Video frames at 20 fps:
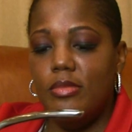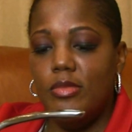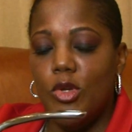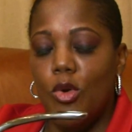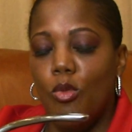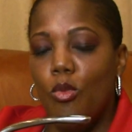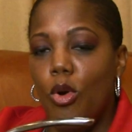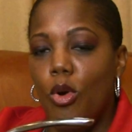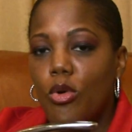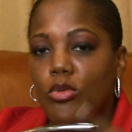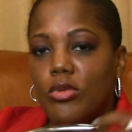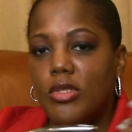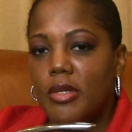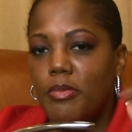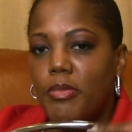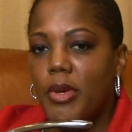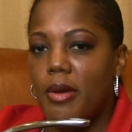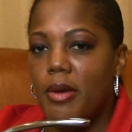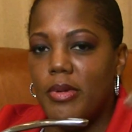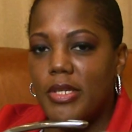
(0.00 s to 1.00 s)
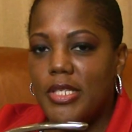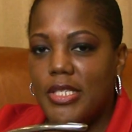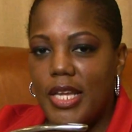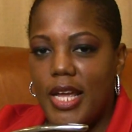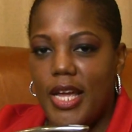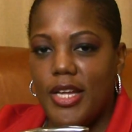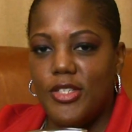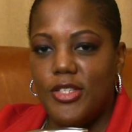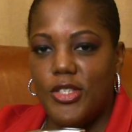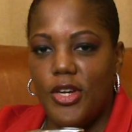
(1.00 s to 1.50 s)
won't be able to
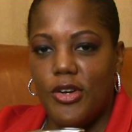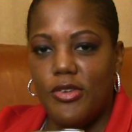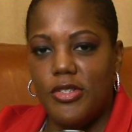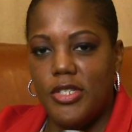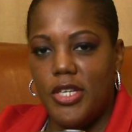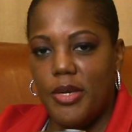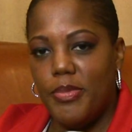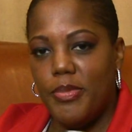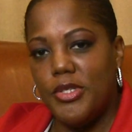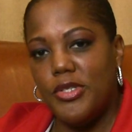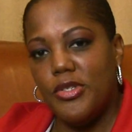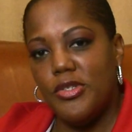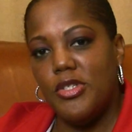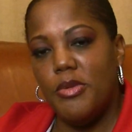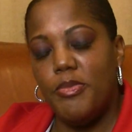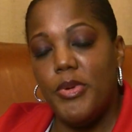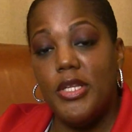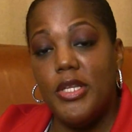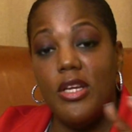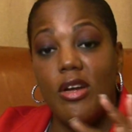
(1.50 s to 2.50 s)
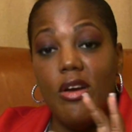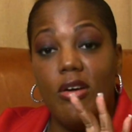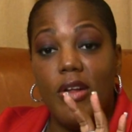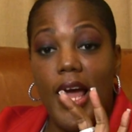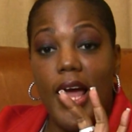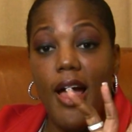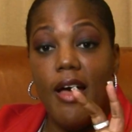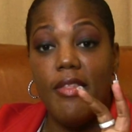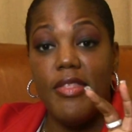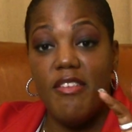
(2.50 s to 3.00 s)
stand certain temperatures depending on
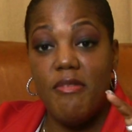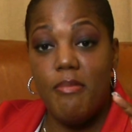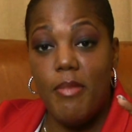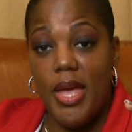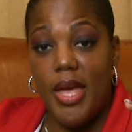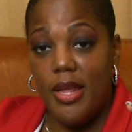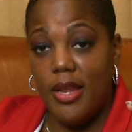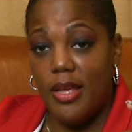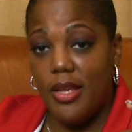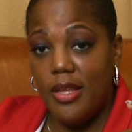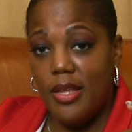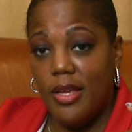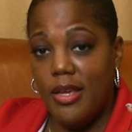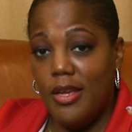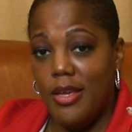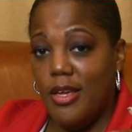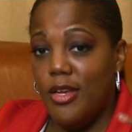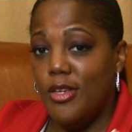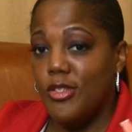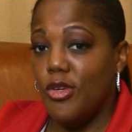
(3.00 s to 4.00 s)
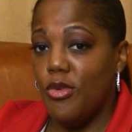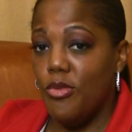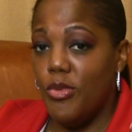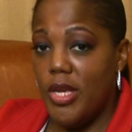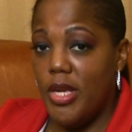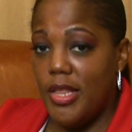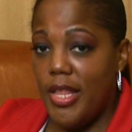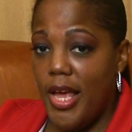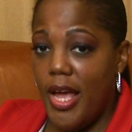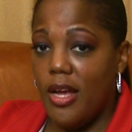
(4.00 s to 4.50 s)
how they've made it. So
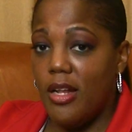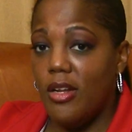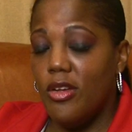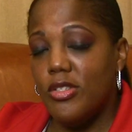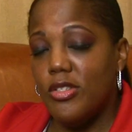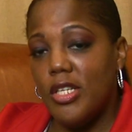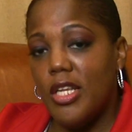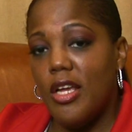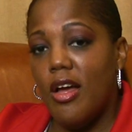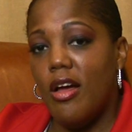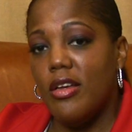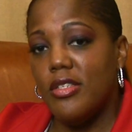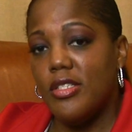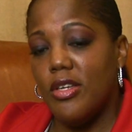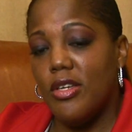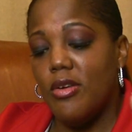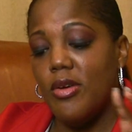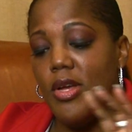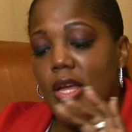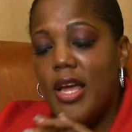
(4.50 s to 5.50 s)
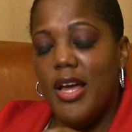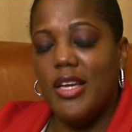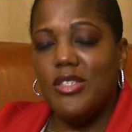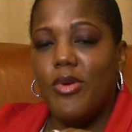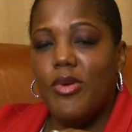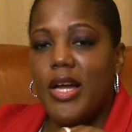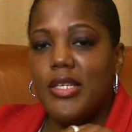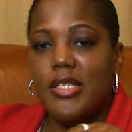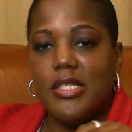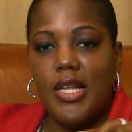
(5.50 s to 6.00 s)
read that closely also. That's
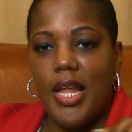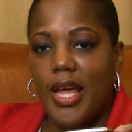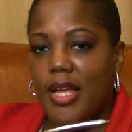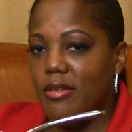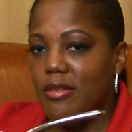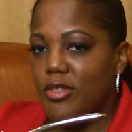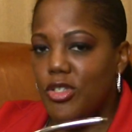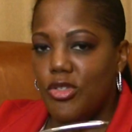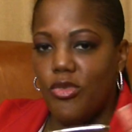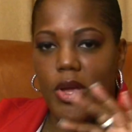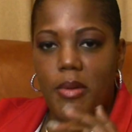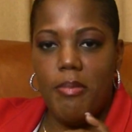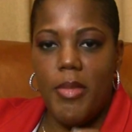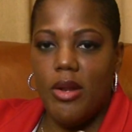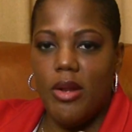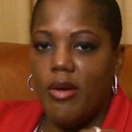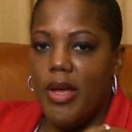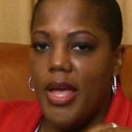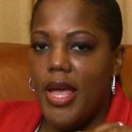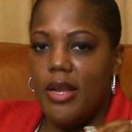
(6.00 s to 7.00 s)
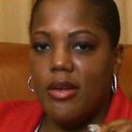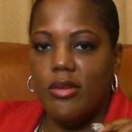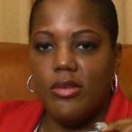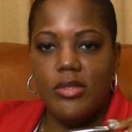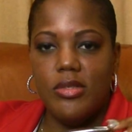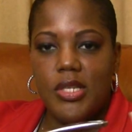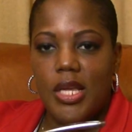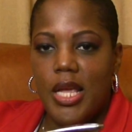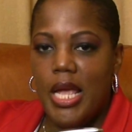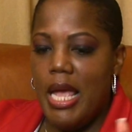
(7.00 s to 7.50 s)
why I just like straight metal
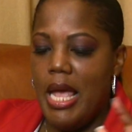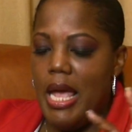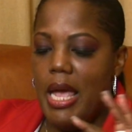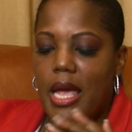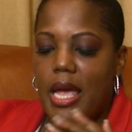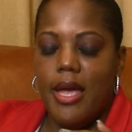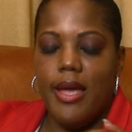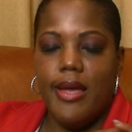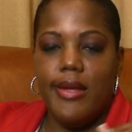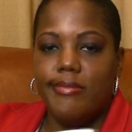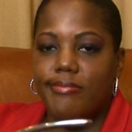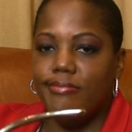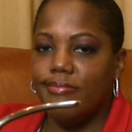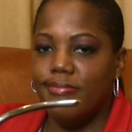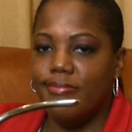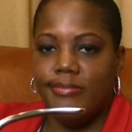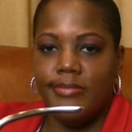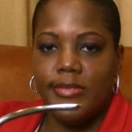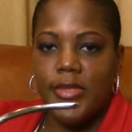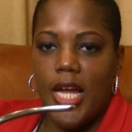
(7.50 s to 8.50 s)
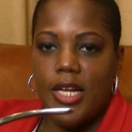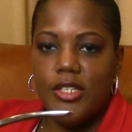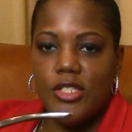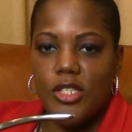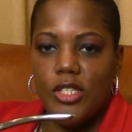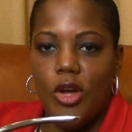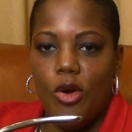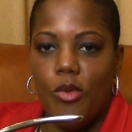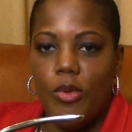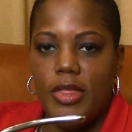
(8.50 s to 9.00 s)
handles, and I
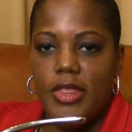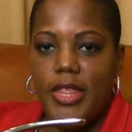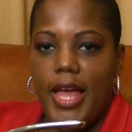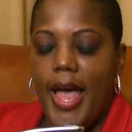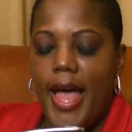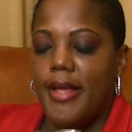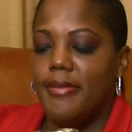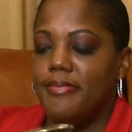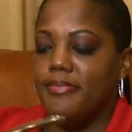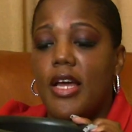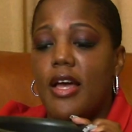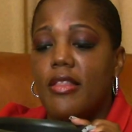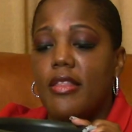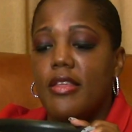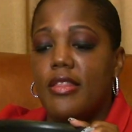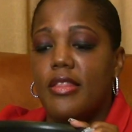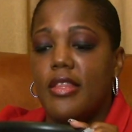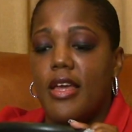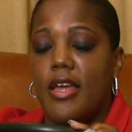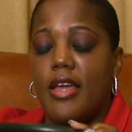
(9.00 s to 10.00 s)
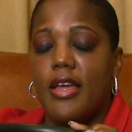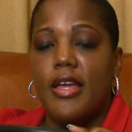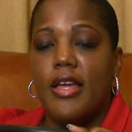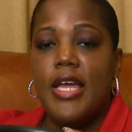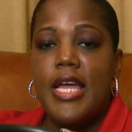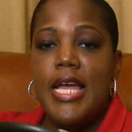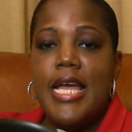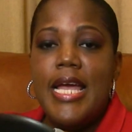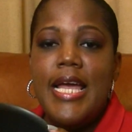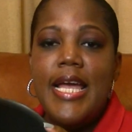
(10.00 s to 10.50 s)
just go with that. The other thing
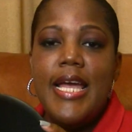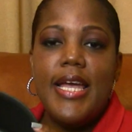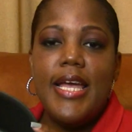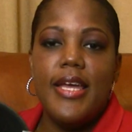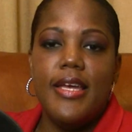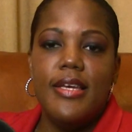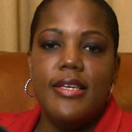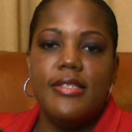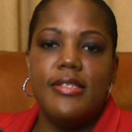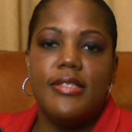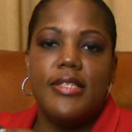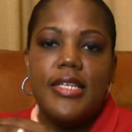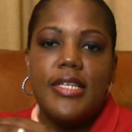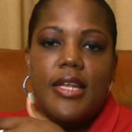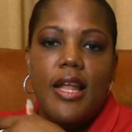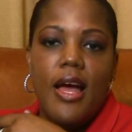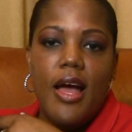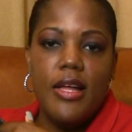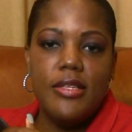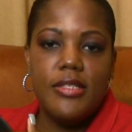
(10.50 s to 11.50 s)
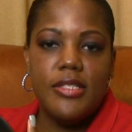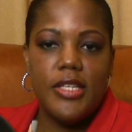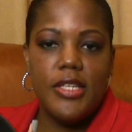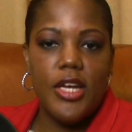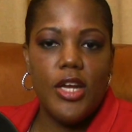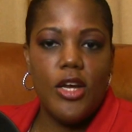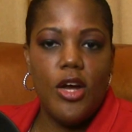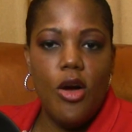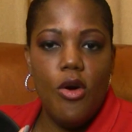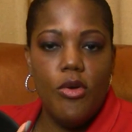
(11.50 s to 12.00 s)
is the
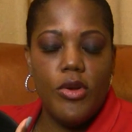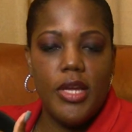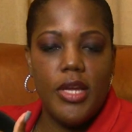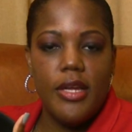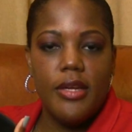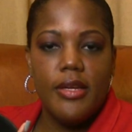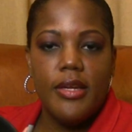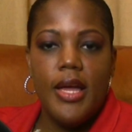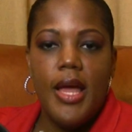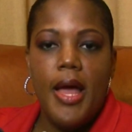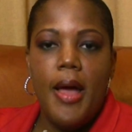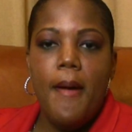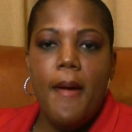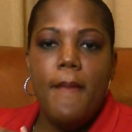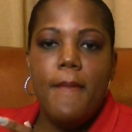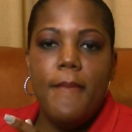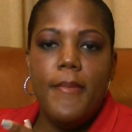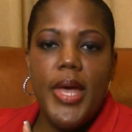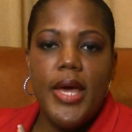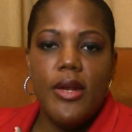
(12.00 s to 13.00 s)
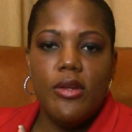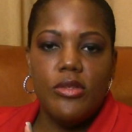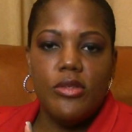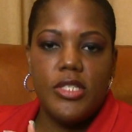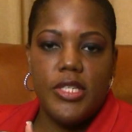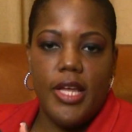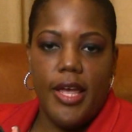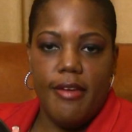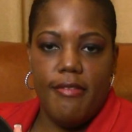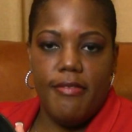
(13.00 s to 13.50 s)
non-stick coating Metal
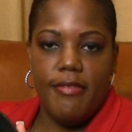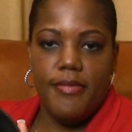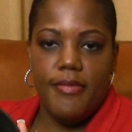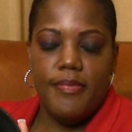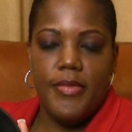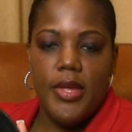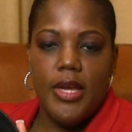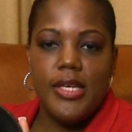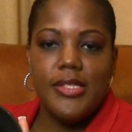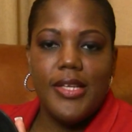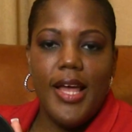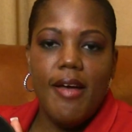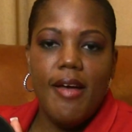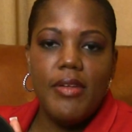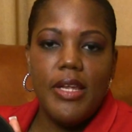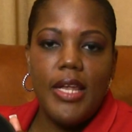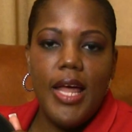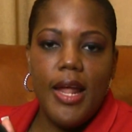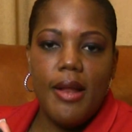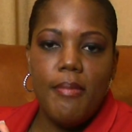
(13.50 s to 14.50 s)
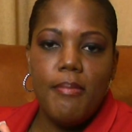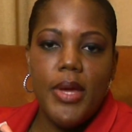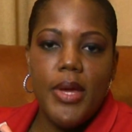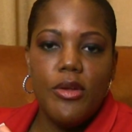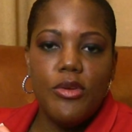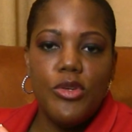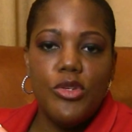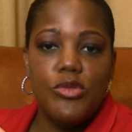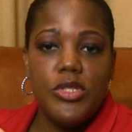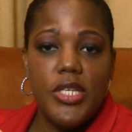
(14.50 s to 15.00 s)
safe, because I have a lot of
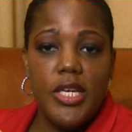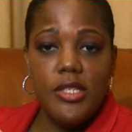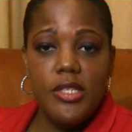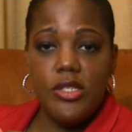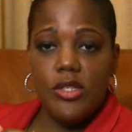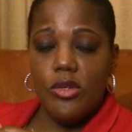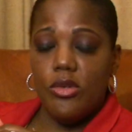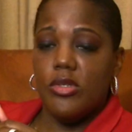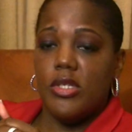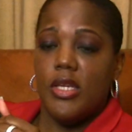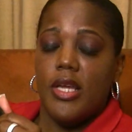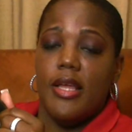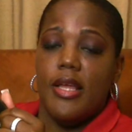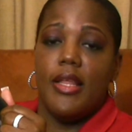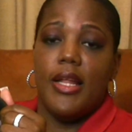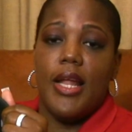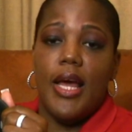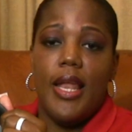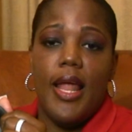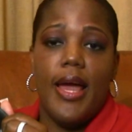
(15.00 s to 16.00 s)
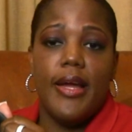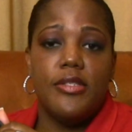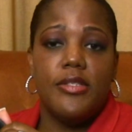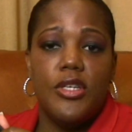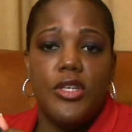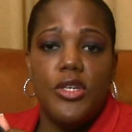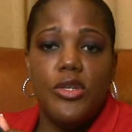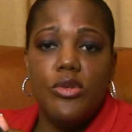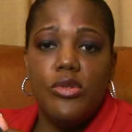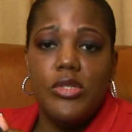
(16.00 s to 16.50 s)
metal utensils that I like to
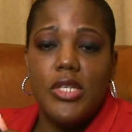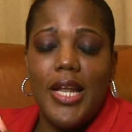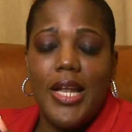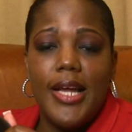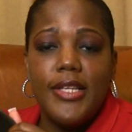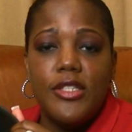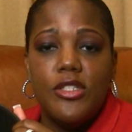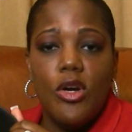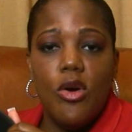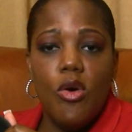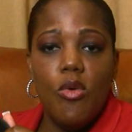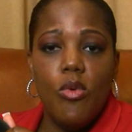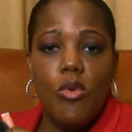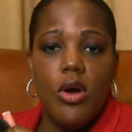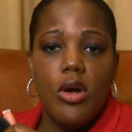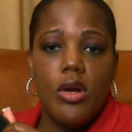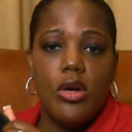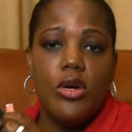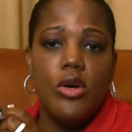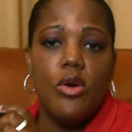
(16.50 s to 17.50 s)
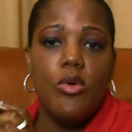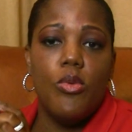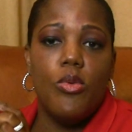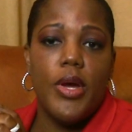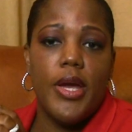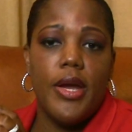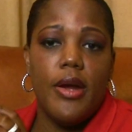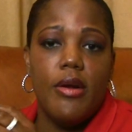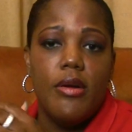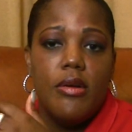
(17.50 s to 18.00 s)
use, and I don't want
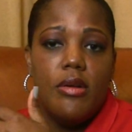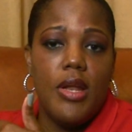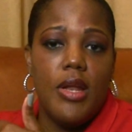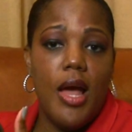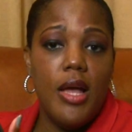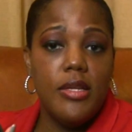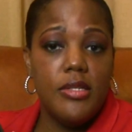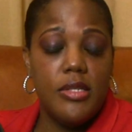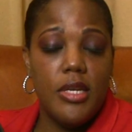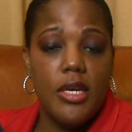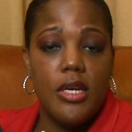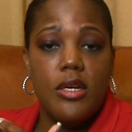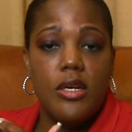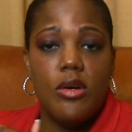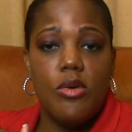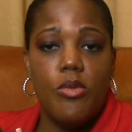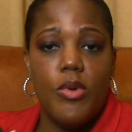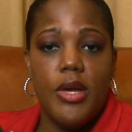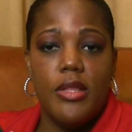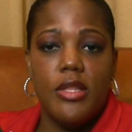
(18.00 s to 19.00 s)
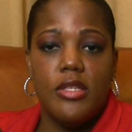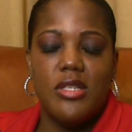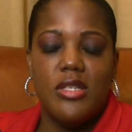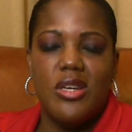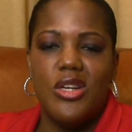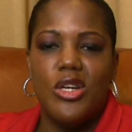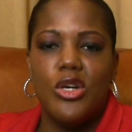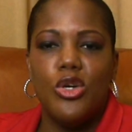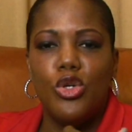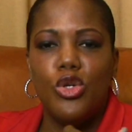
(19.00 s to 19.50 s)
cookware, non-stick cookware, that's
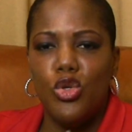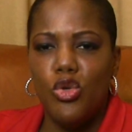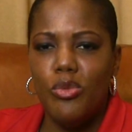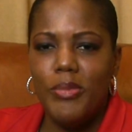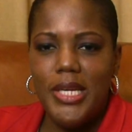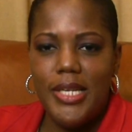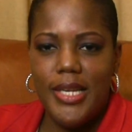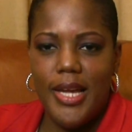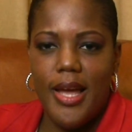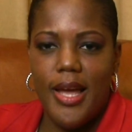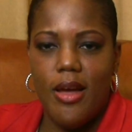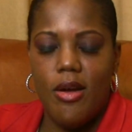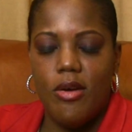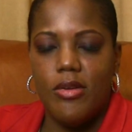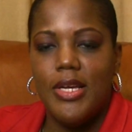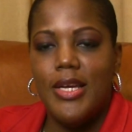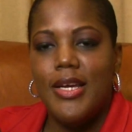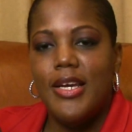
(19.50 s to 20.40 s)
going to glue me down